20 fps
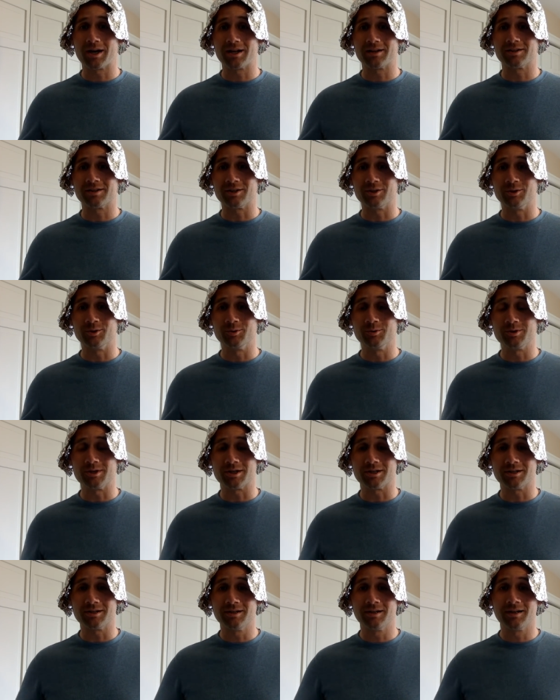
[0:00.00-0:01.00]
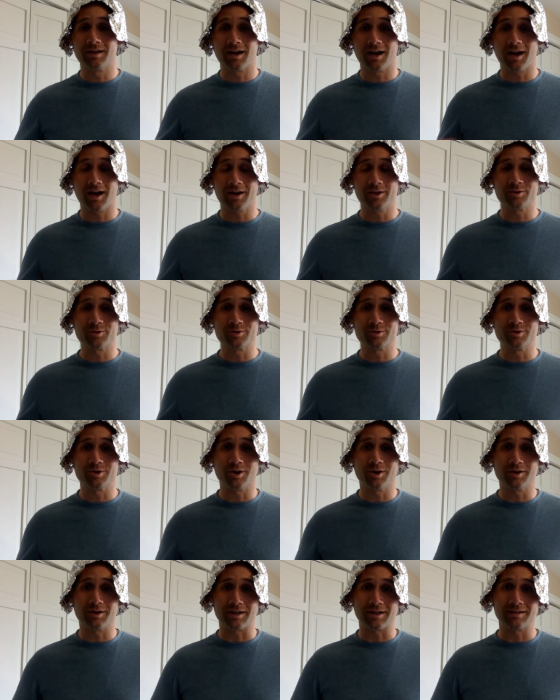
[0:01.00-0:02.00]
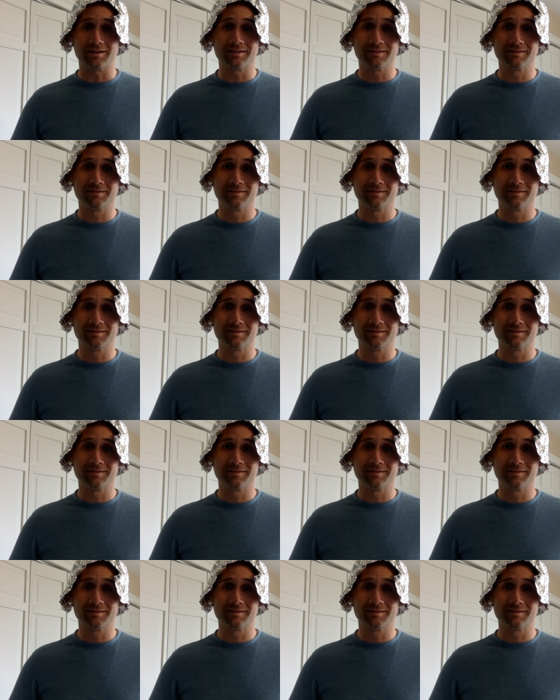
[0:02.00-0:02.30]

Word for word: into union on your journey.